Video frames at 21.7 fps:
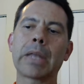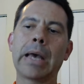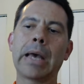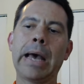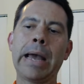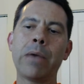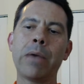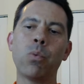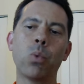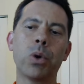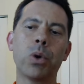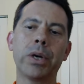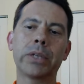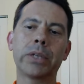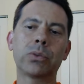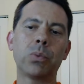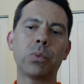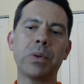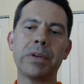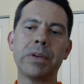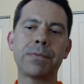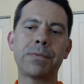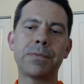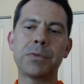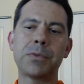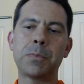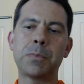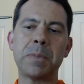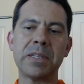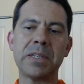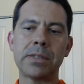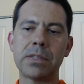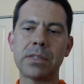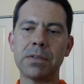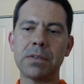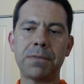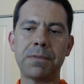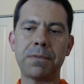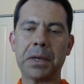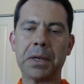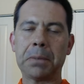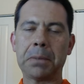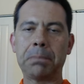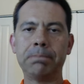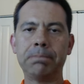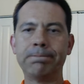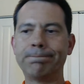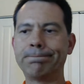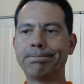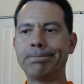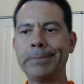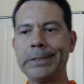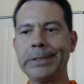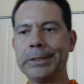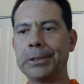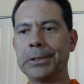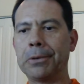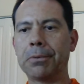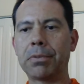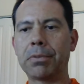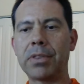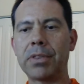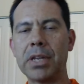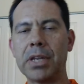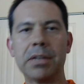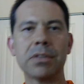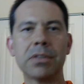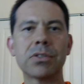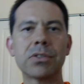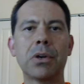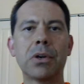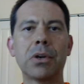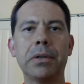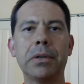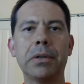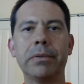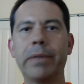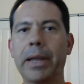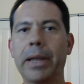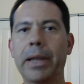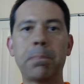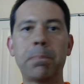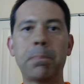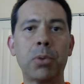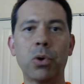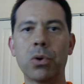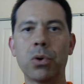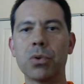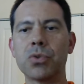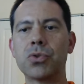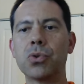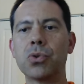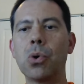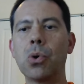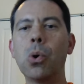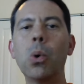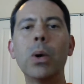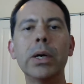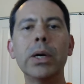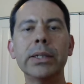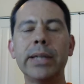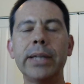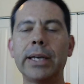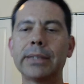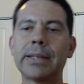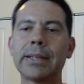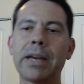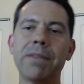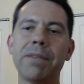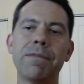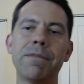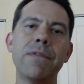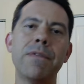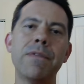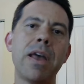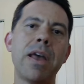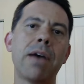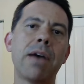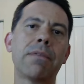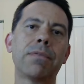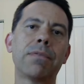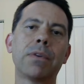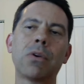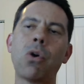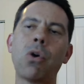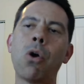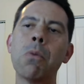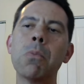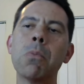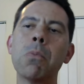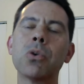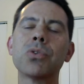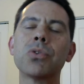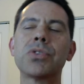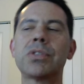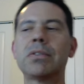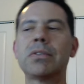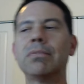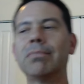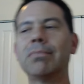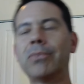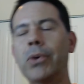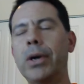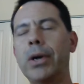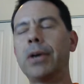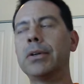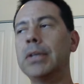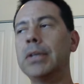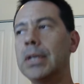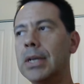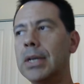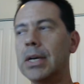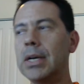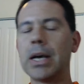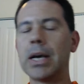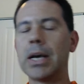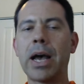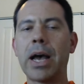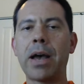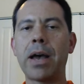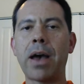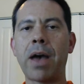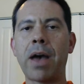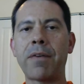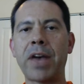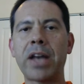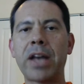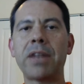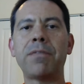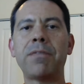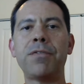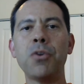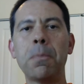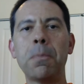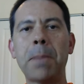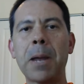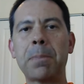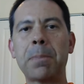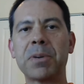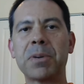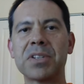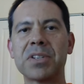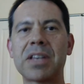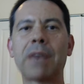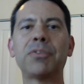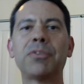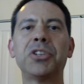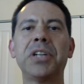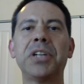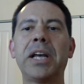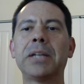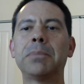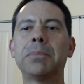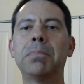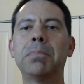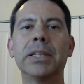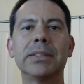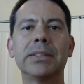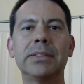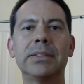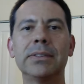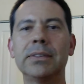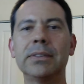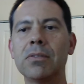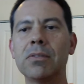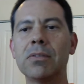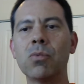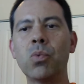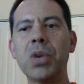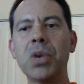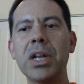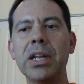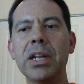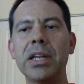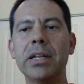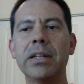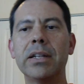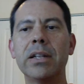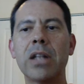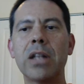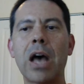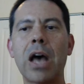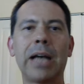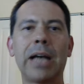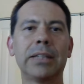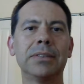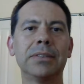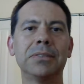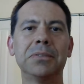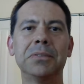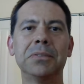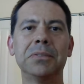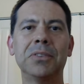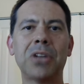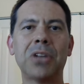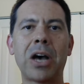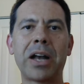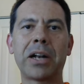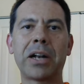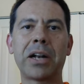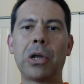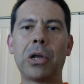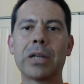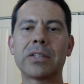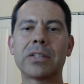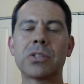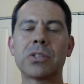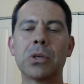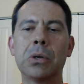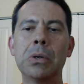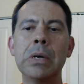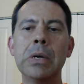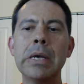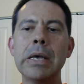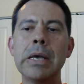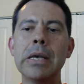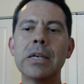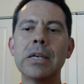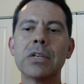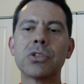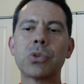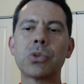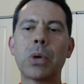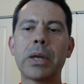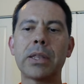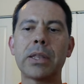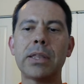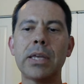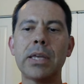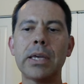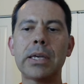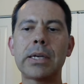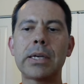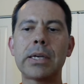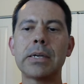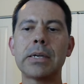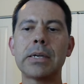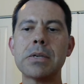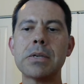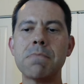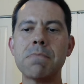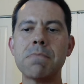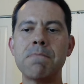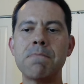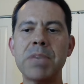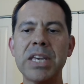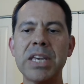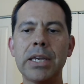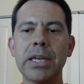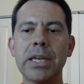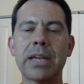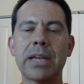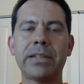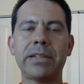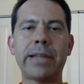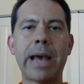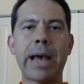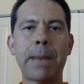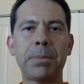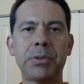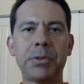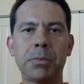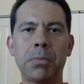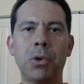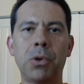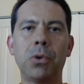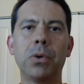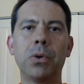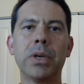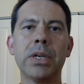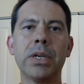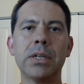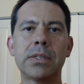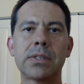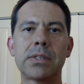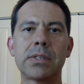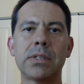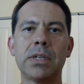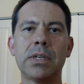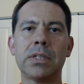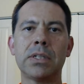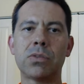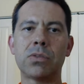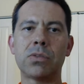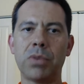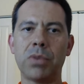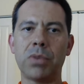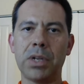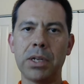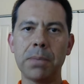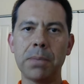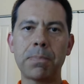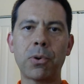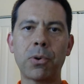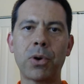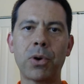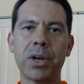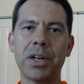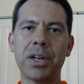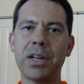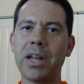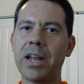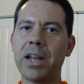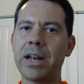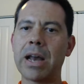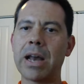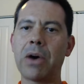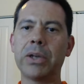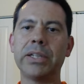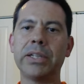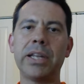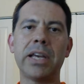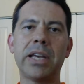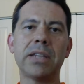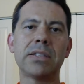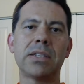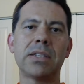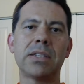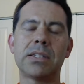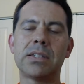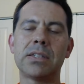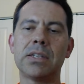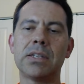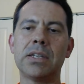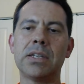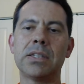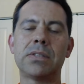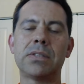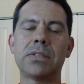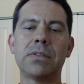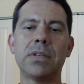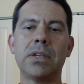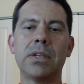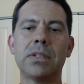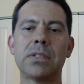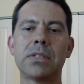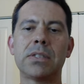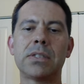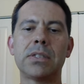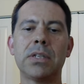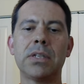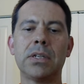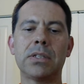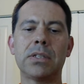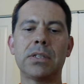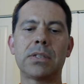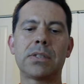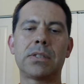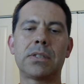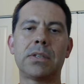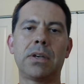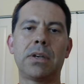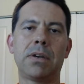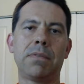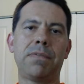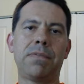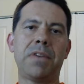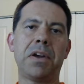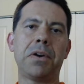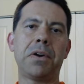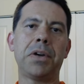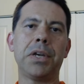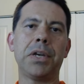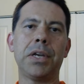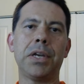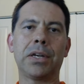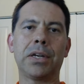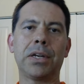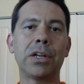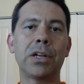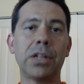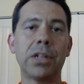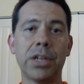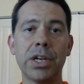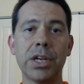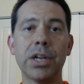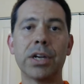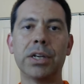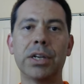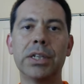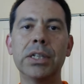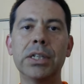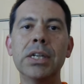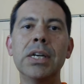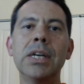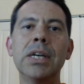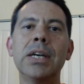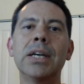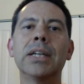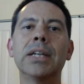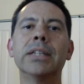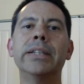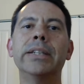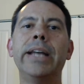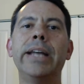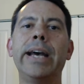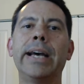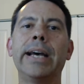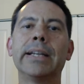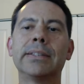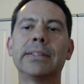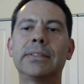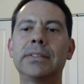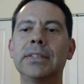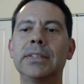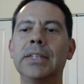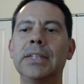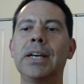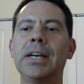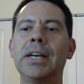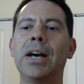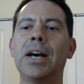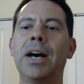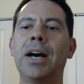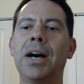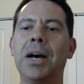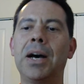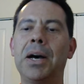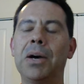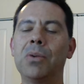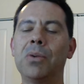I worked with specific, you know, things on like protozoa that I never almost well. I, I've had a few papers after that, but really not not a lot. So so I think being adaptable it's it's really important and nowadays it's it's it's it's uh, very clear that uh,